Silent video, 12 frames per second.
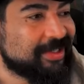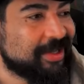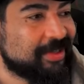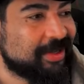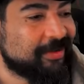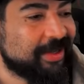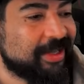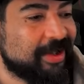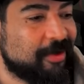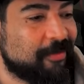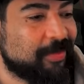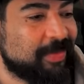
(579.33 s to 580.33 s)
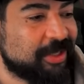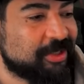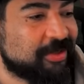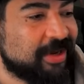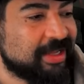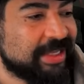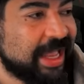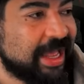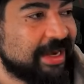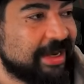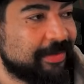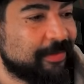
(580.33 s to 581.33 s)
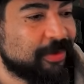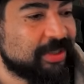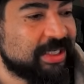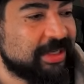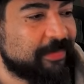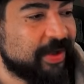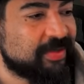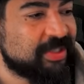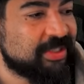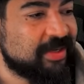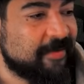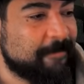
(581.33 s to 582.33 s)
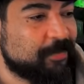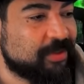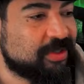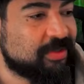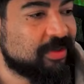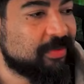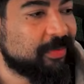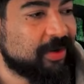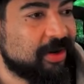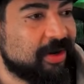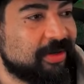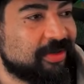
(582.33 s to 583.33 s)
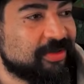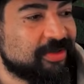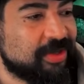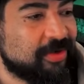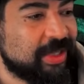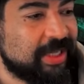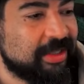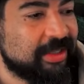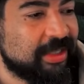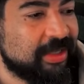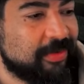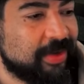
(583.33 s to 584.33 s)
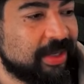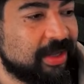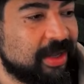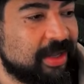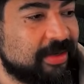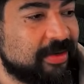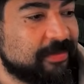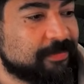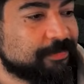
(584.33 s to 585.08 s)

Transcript: So there we go. We make sure not to add any more debuffs to the bar. There's no healing going on.